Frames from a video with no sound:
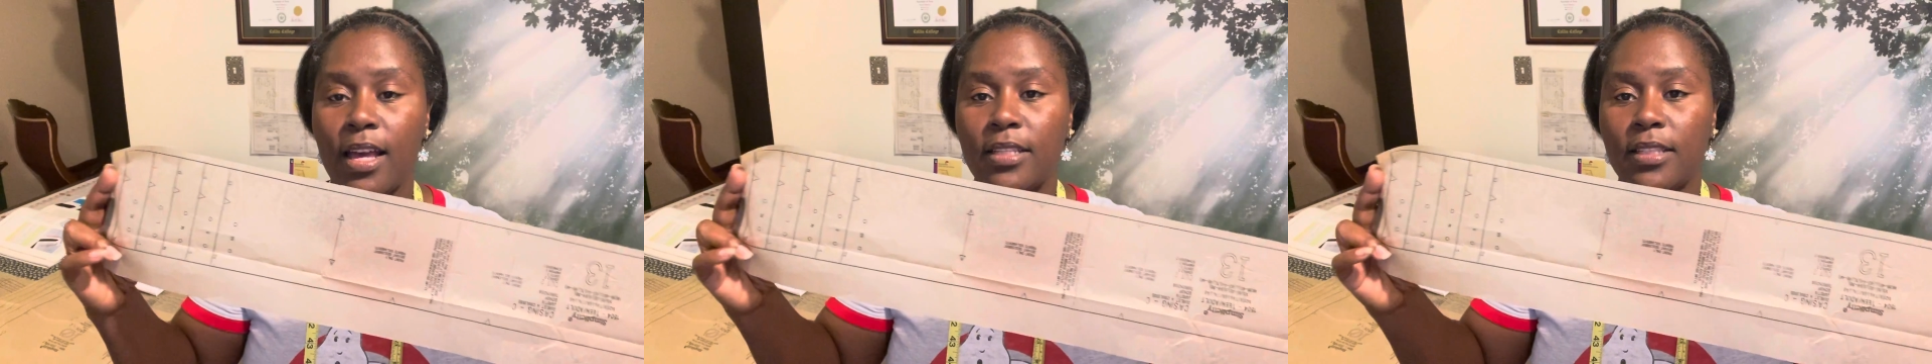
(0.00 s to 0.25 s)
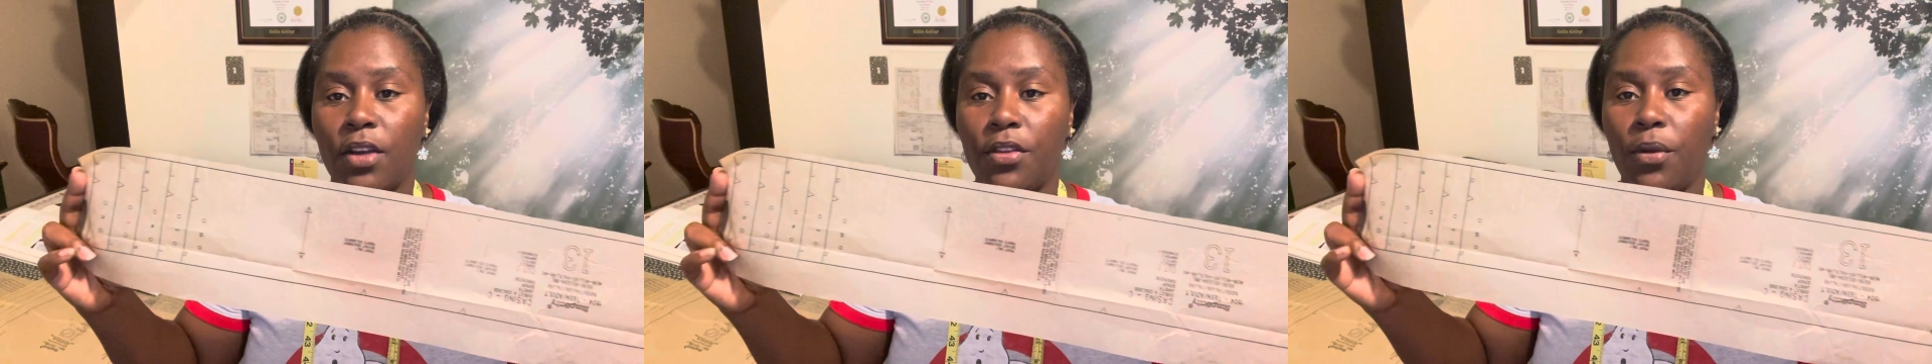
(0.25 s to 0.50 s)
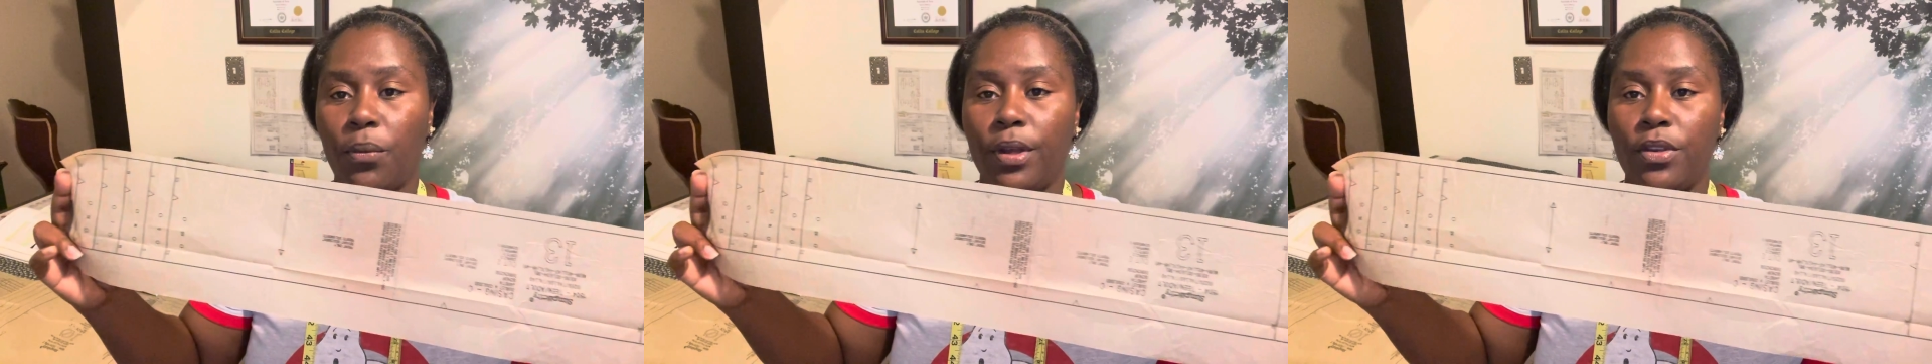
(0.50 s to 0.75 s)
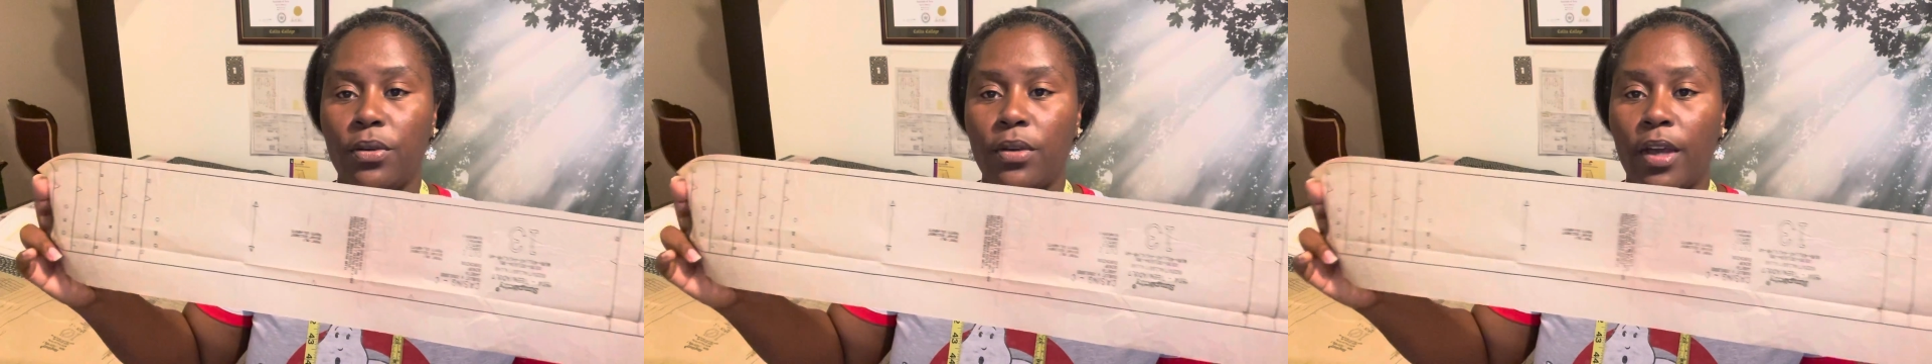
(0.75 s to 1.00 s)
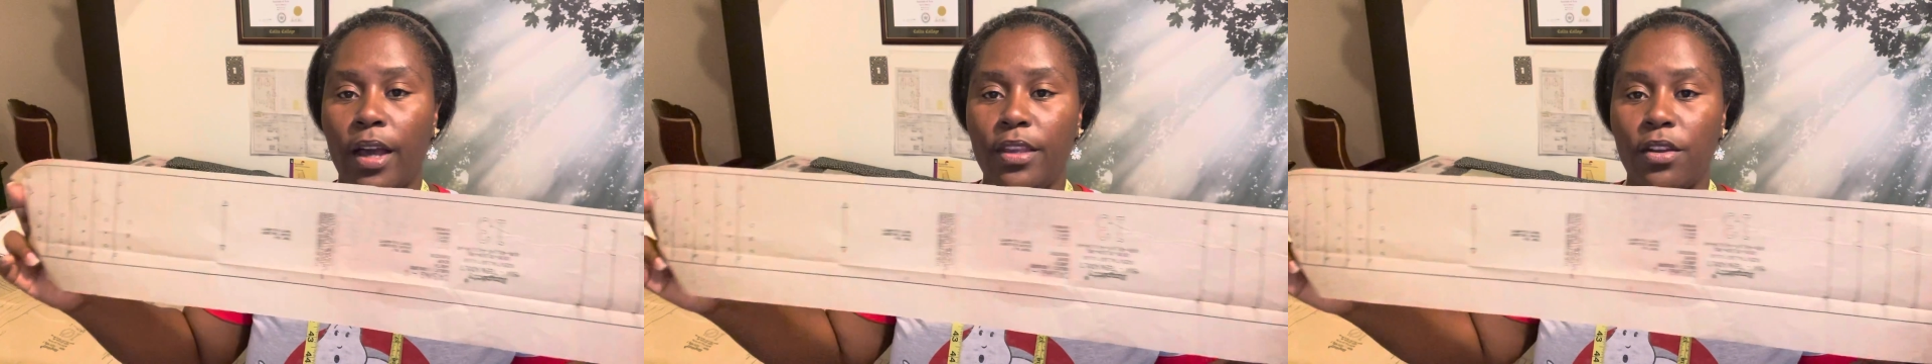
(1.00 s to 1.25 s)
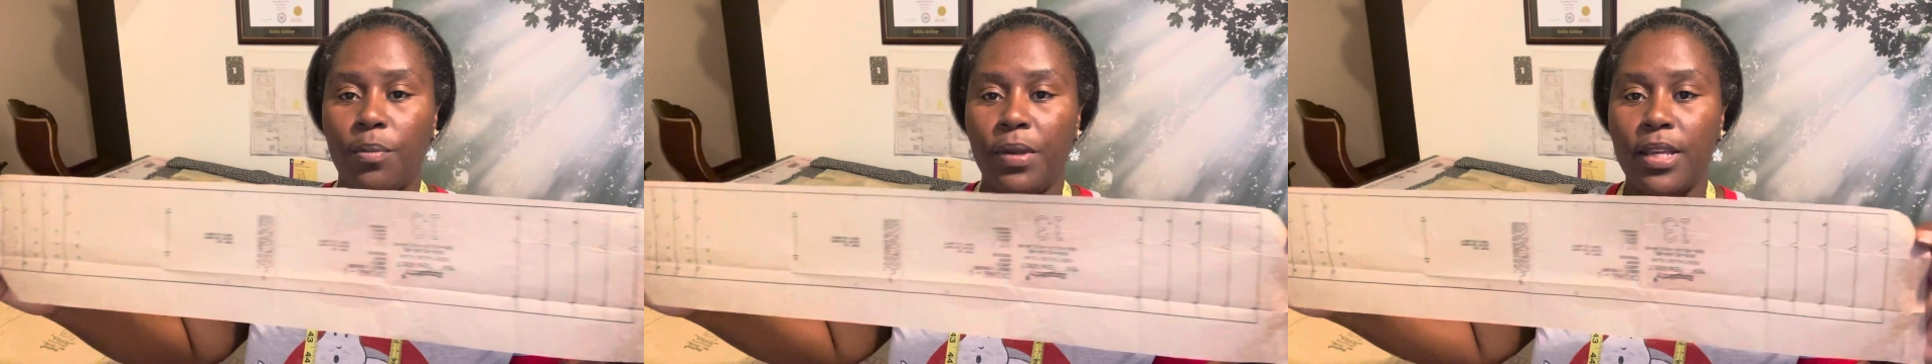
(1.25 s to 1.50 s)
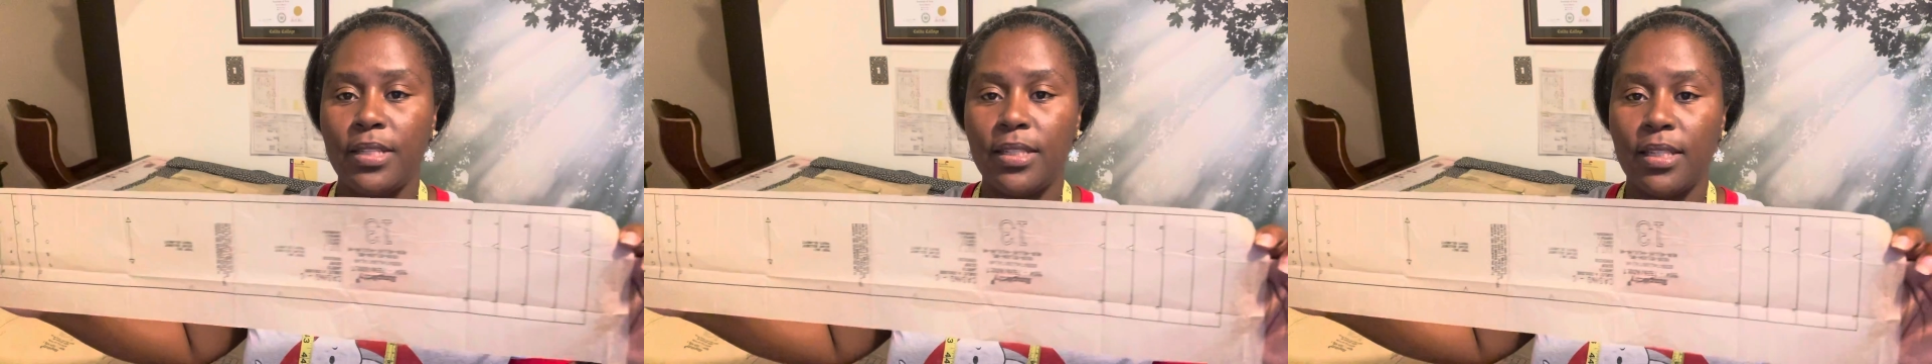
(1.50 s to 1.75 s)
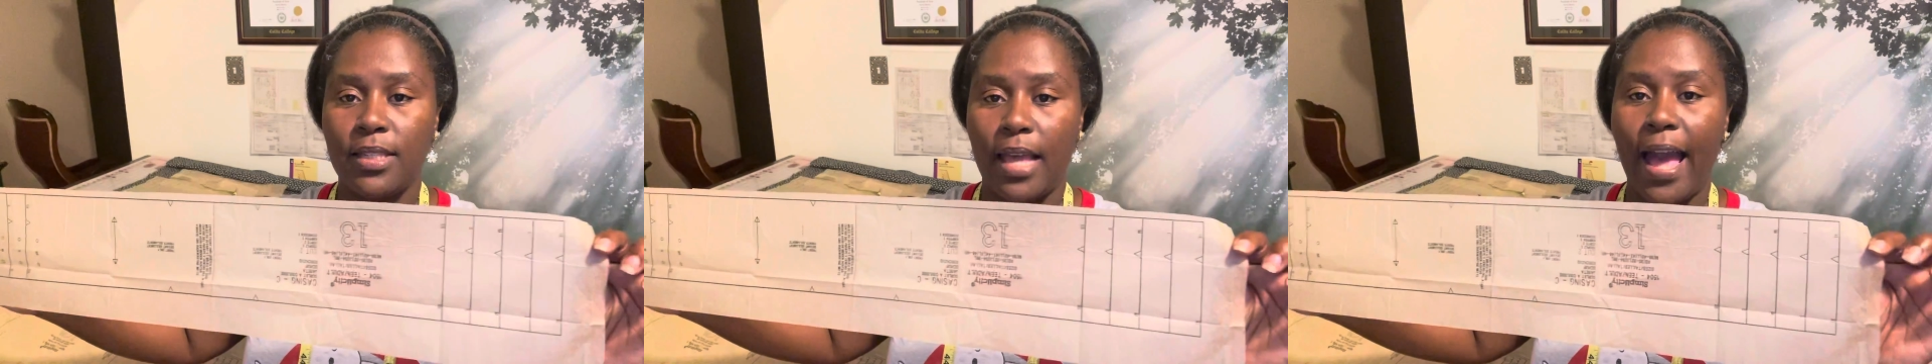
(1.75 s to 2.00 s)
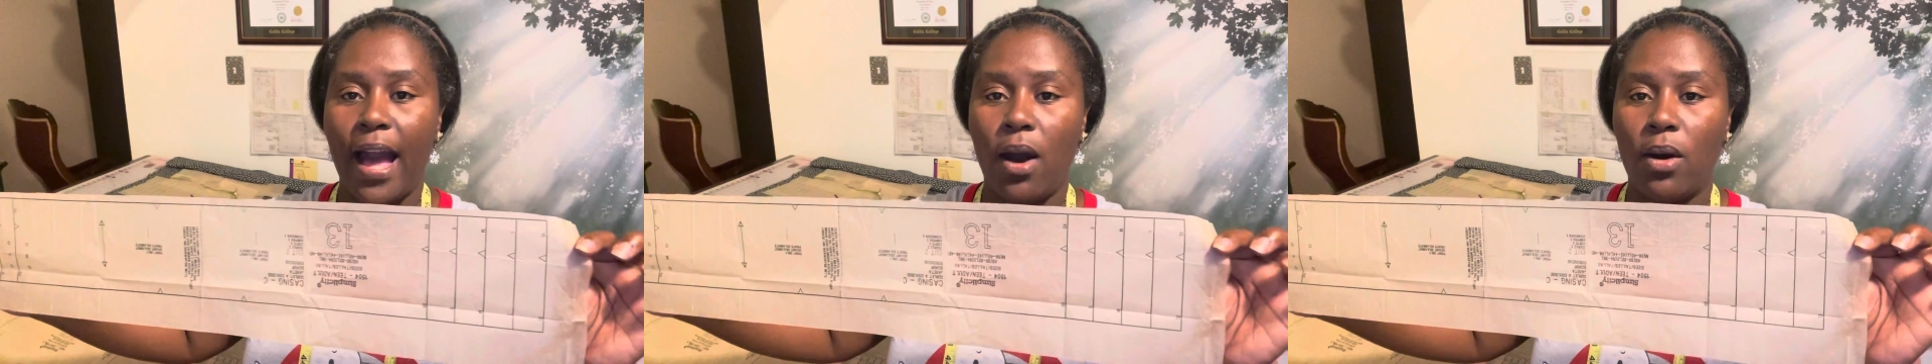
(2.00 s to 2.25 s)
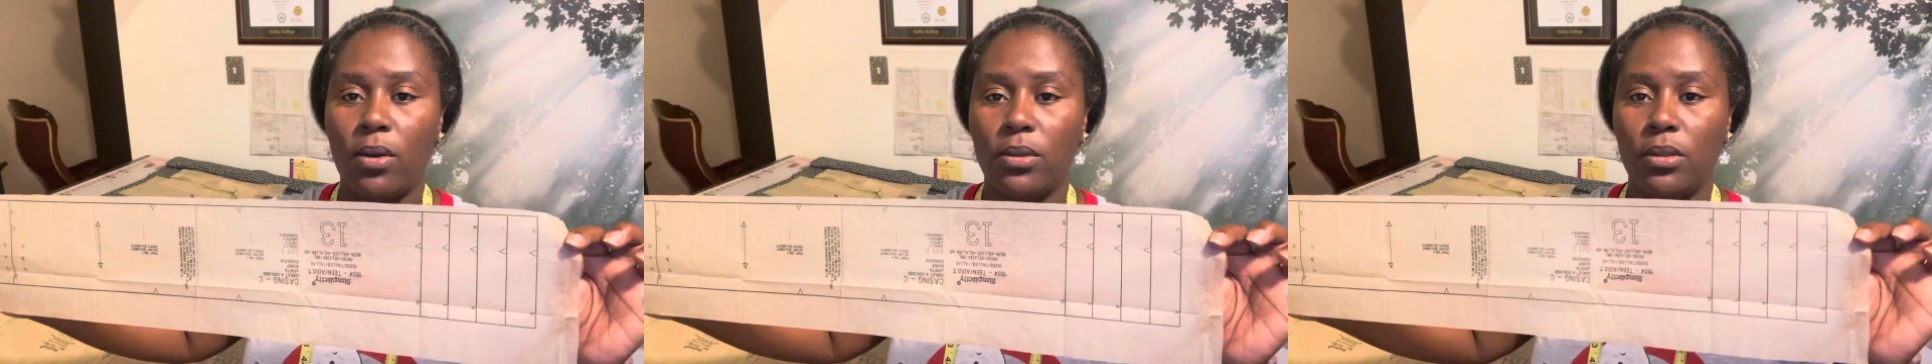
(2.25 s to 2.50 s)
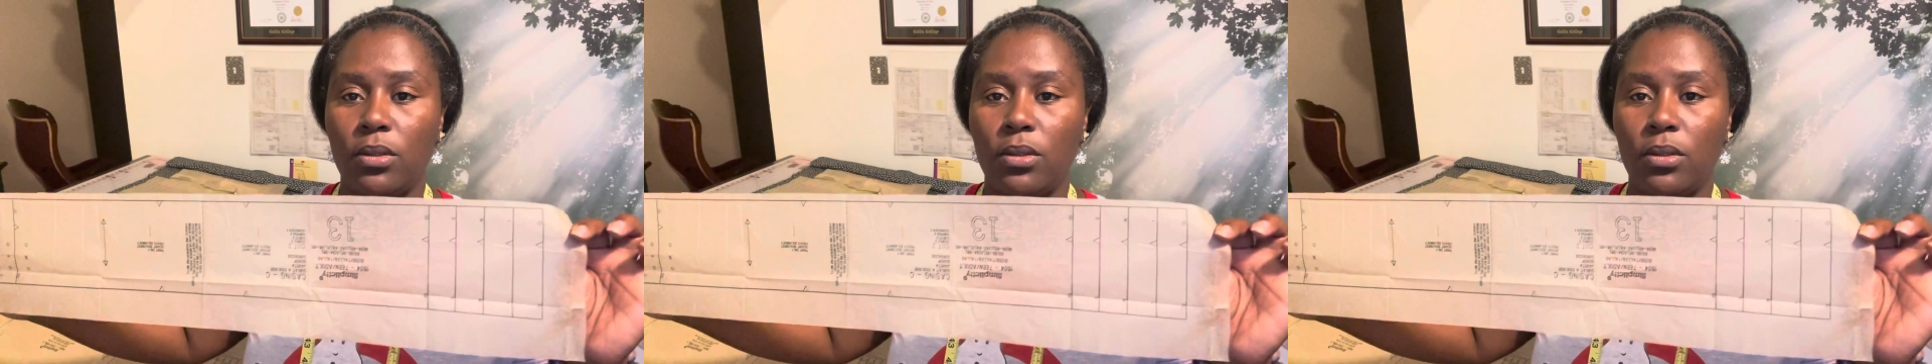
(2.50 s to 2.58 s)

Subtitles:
so that when you cut your pieces out,